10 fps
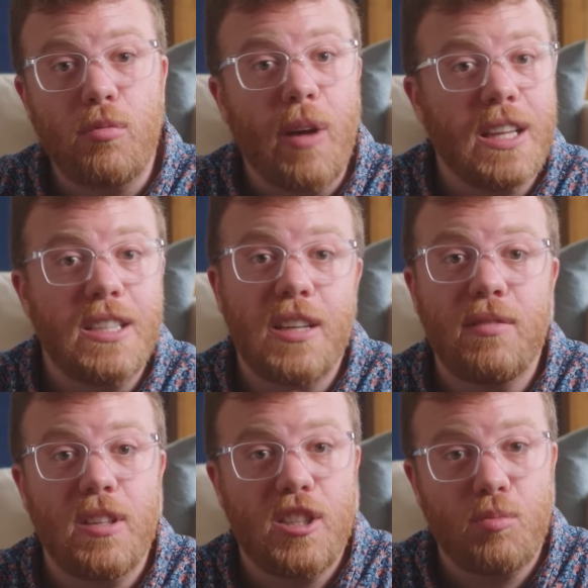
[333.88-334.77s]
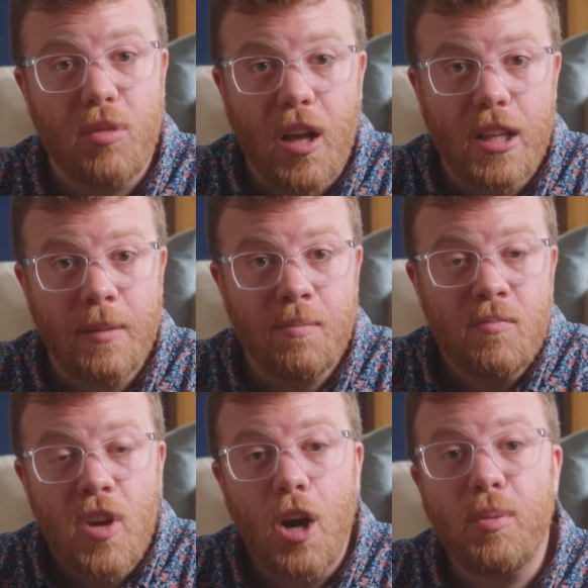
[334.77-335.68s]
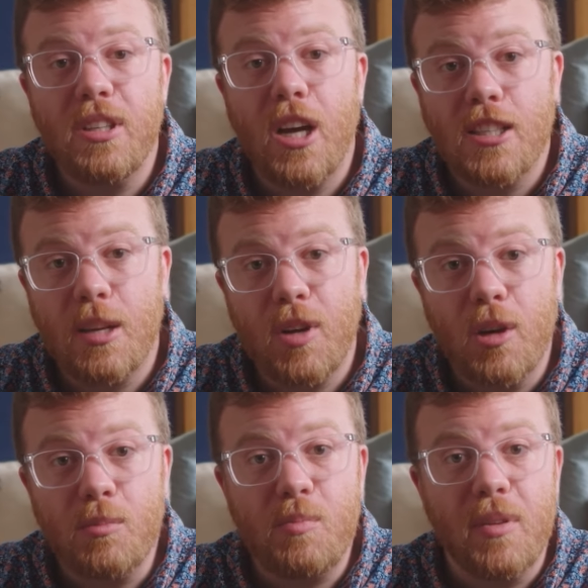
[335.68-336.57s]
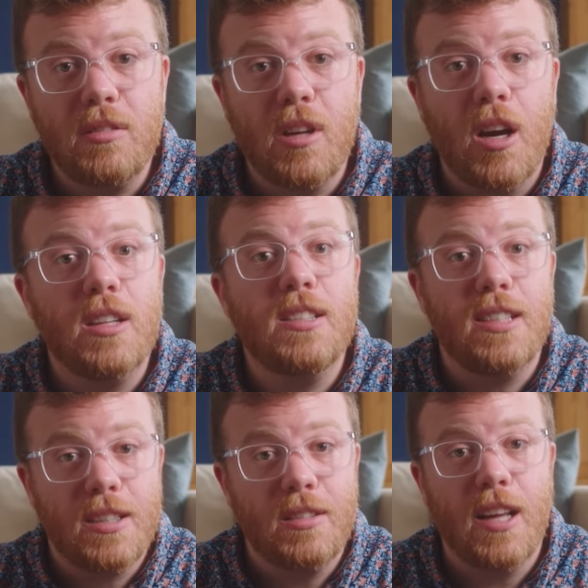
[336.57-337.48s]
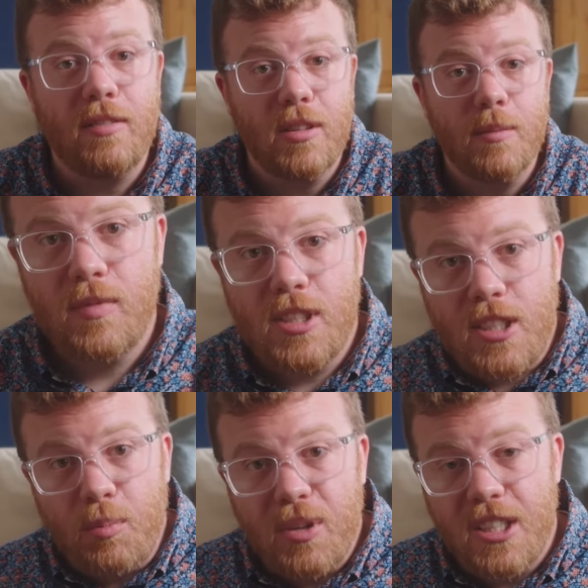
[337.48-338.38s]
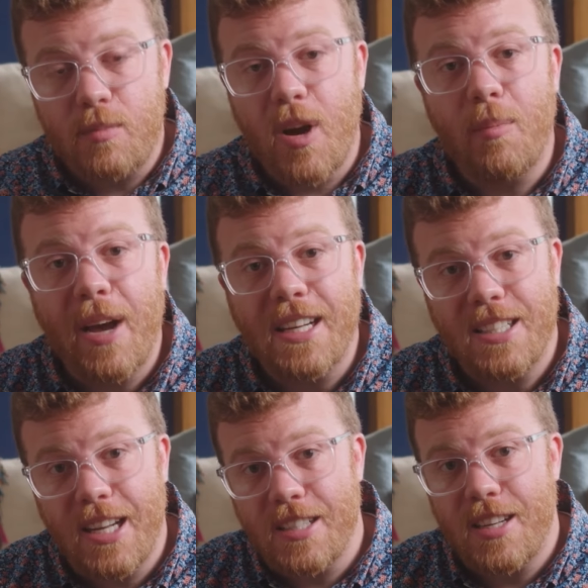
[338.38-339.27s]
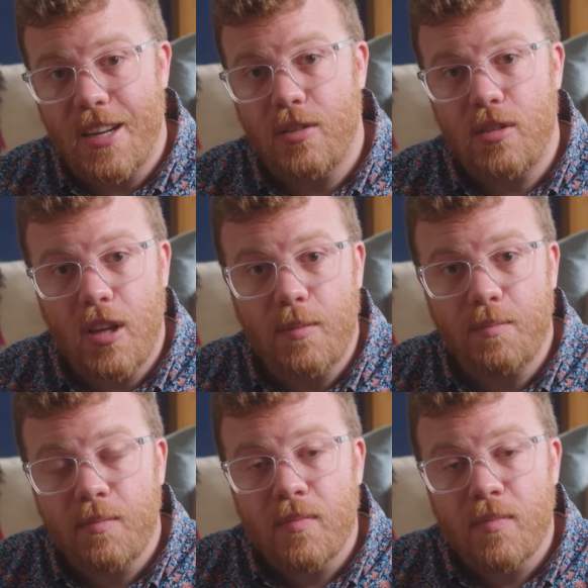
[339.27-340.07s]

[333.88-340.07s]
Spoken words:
relatively sprawling, open concept homes built on a single level. Still pretty small by today's standards, though.